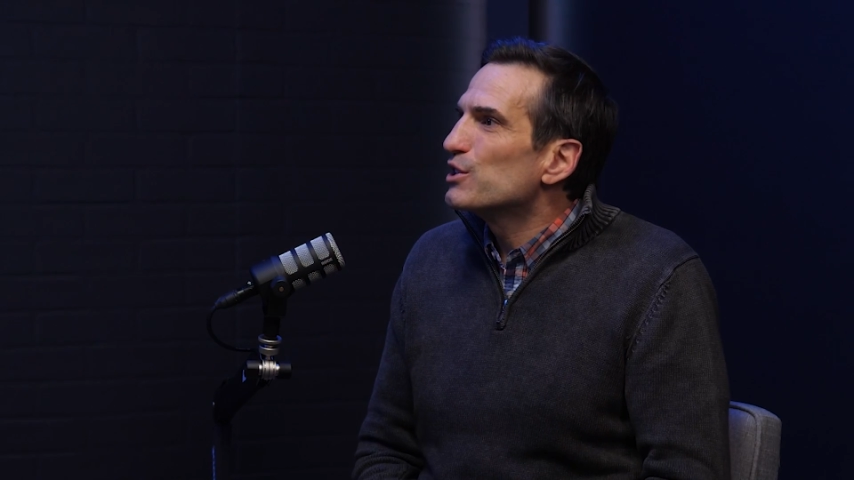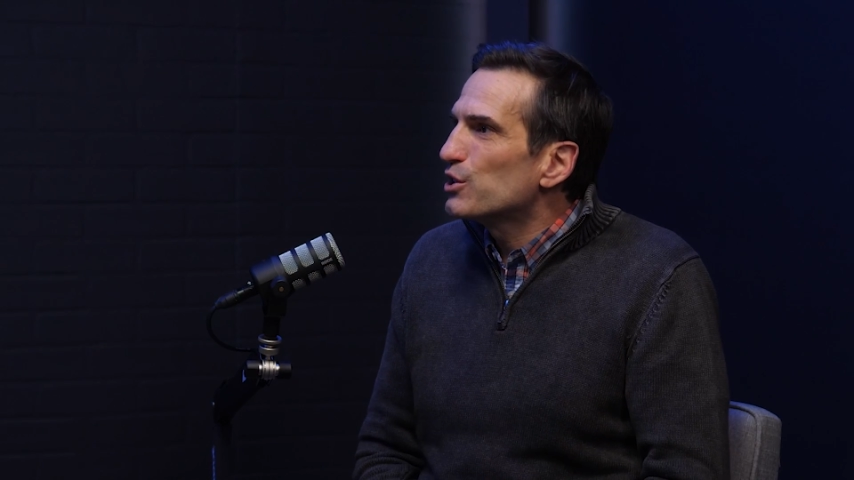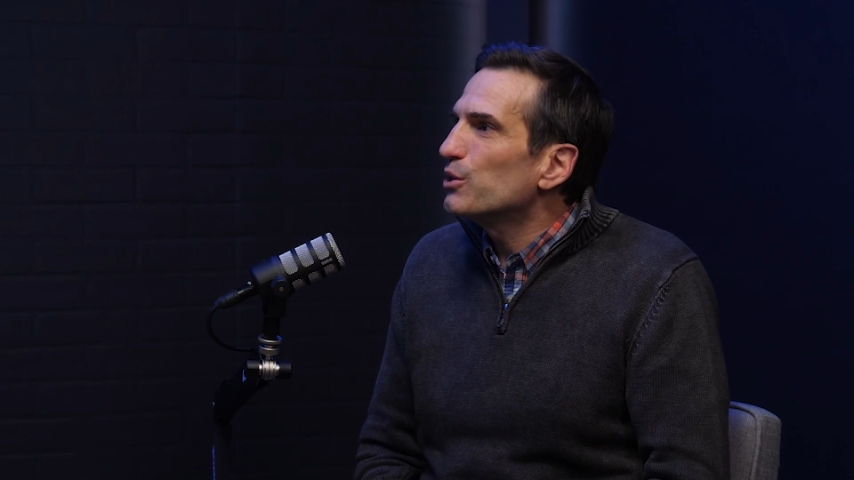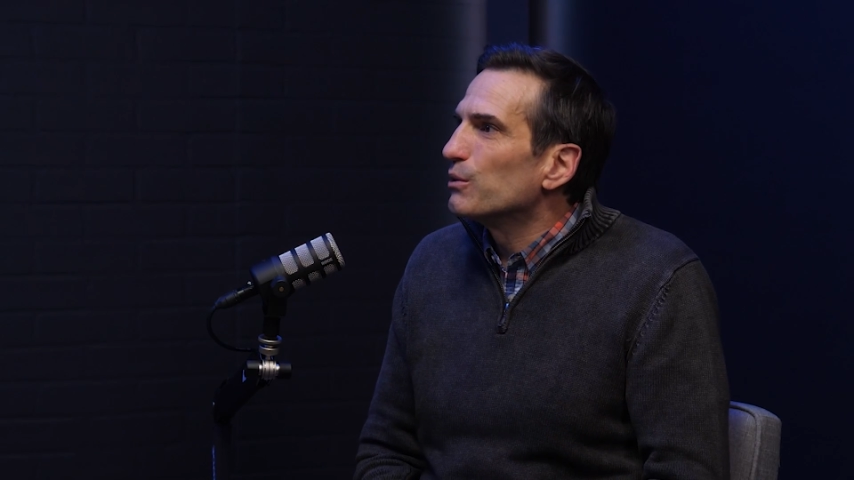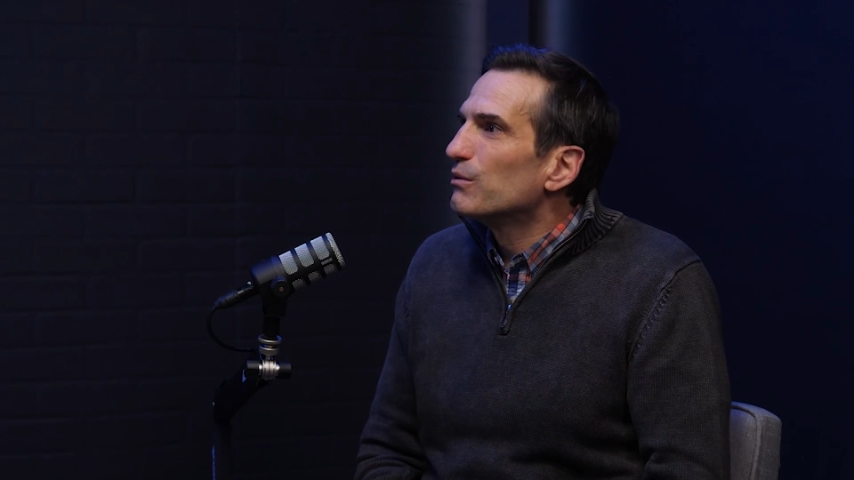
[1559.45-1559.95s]

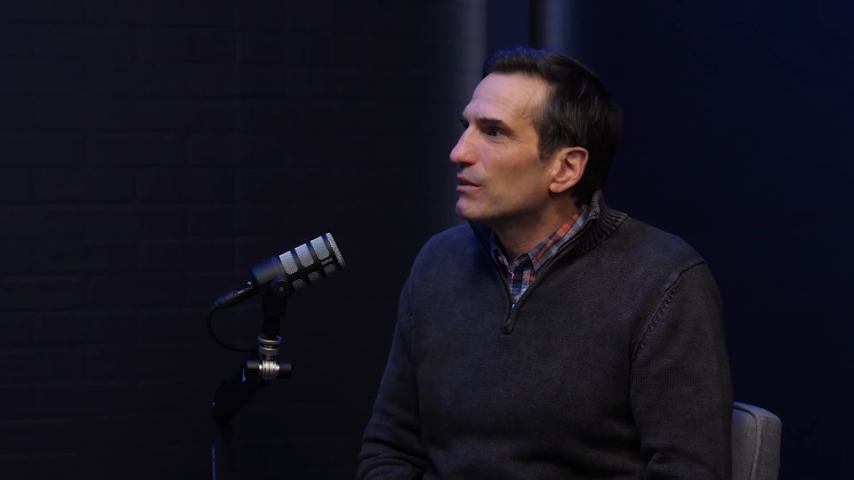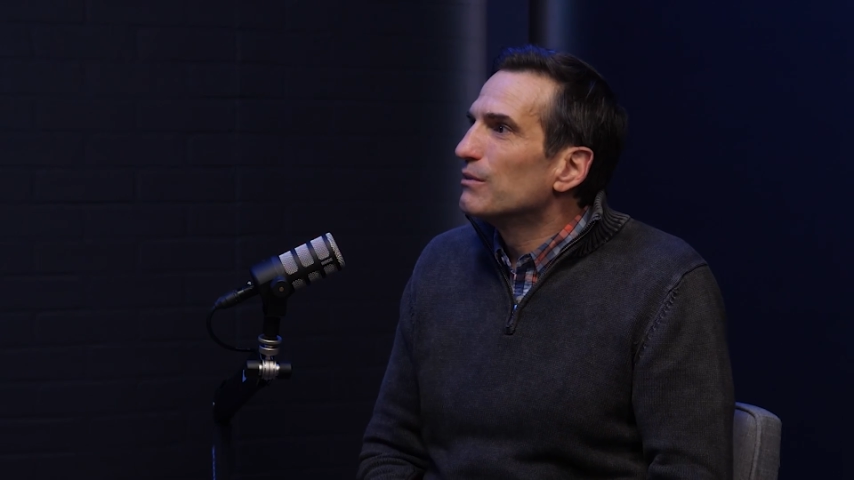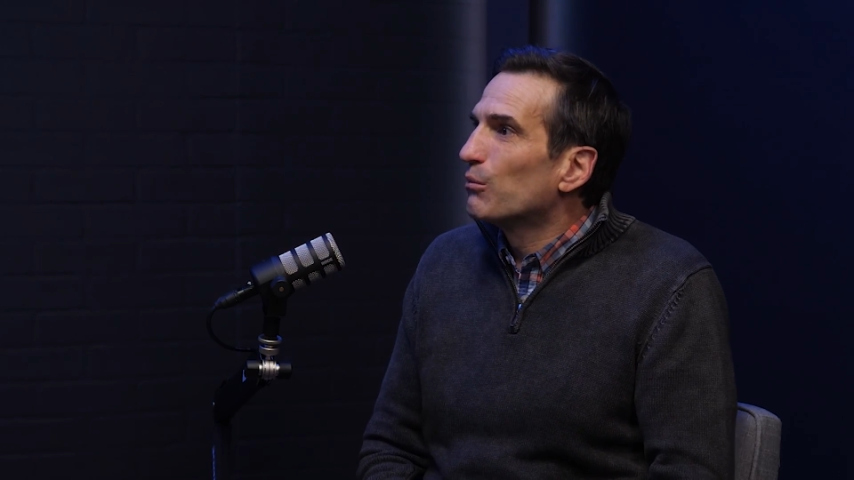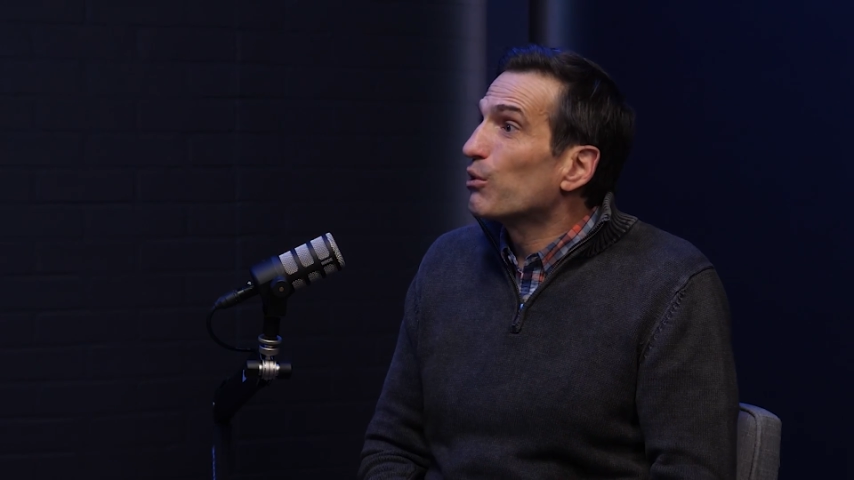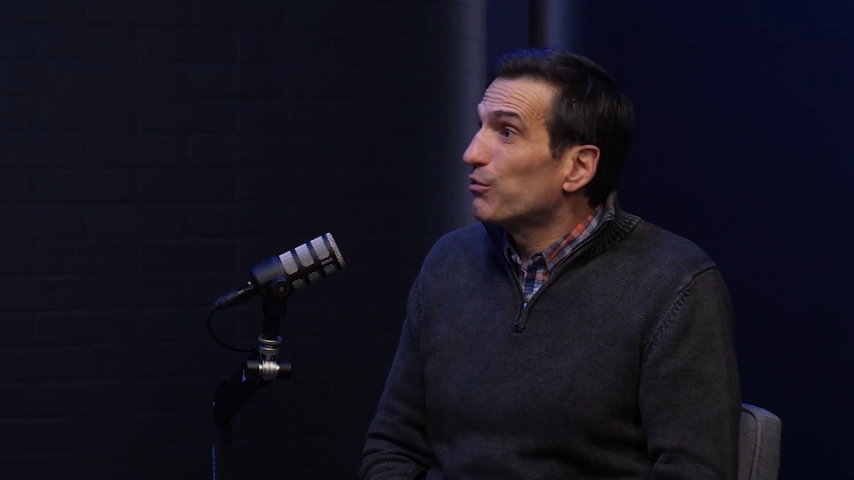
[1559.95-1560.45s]
too,
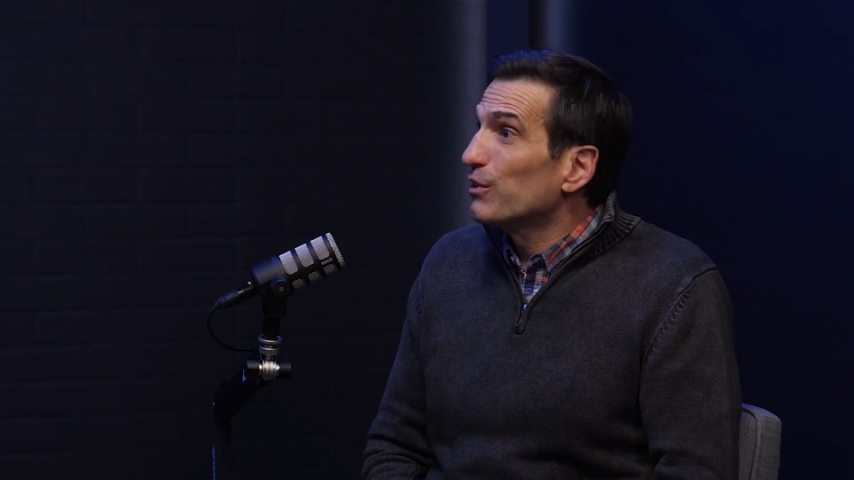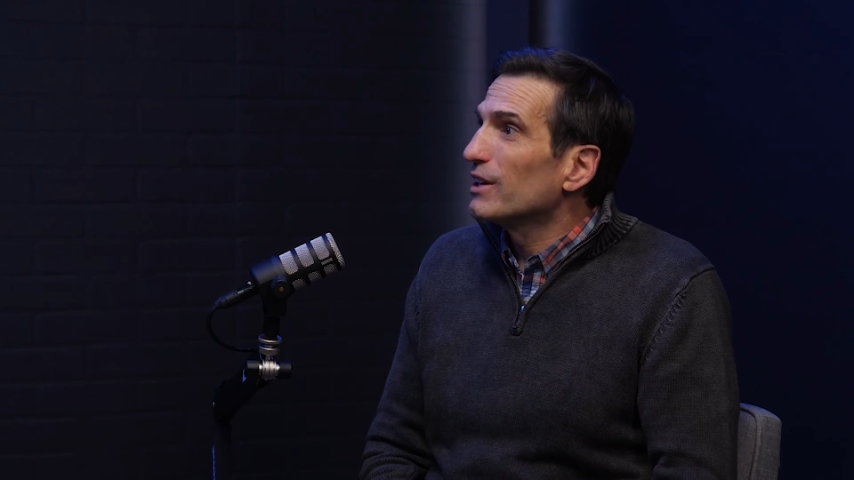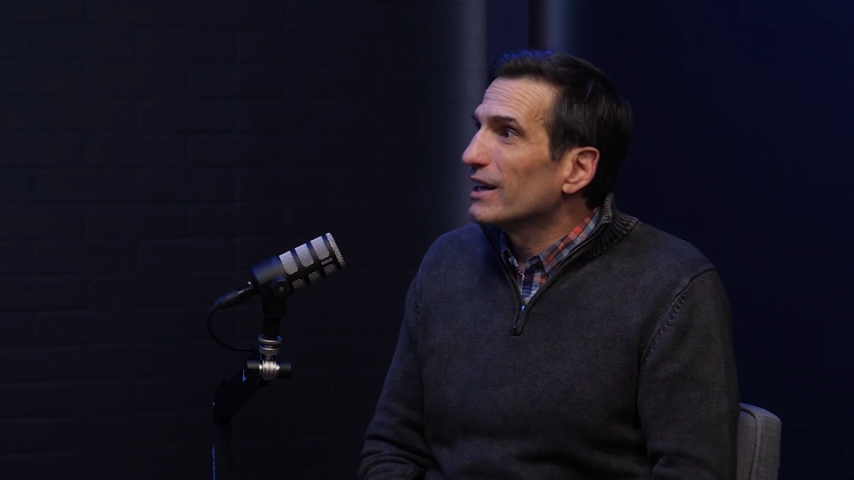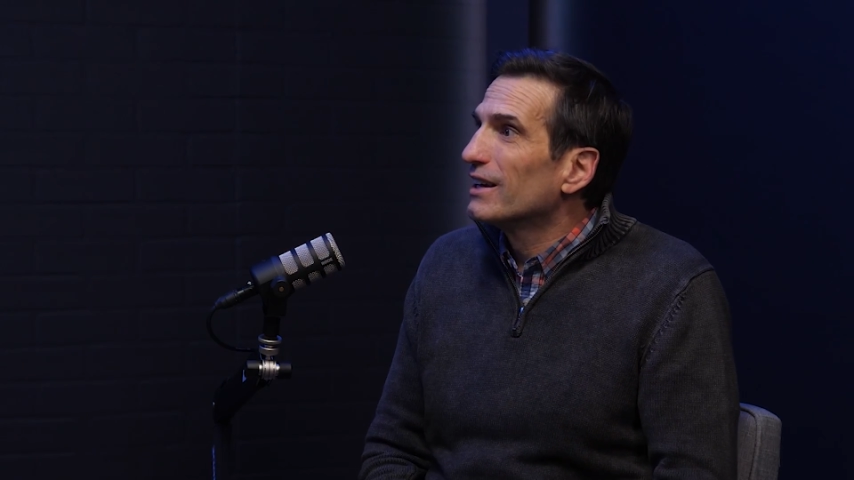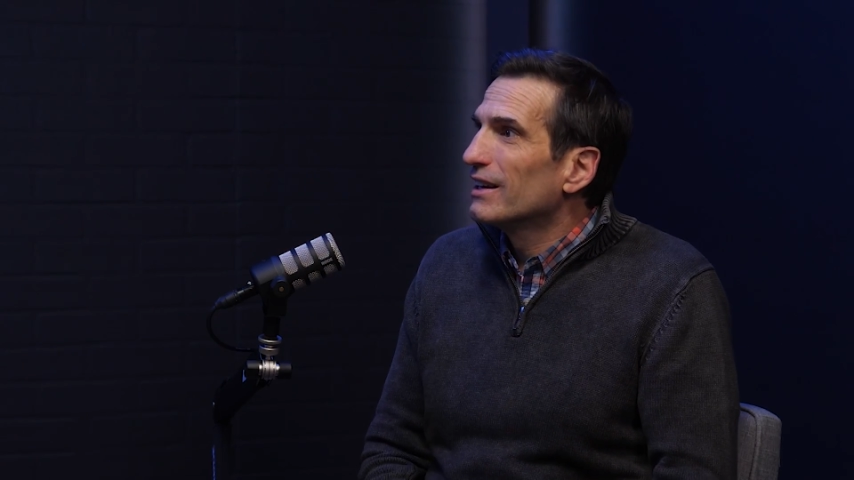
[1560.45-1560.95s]
more
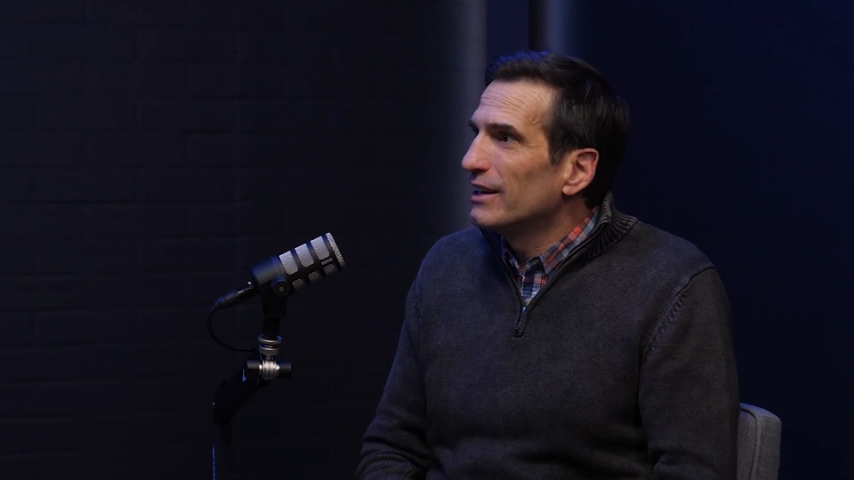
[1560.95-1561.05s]
fully,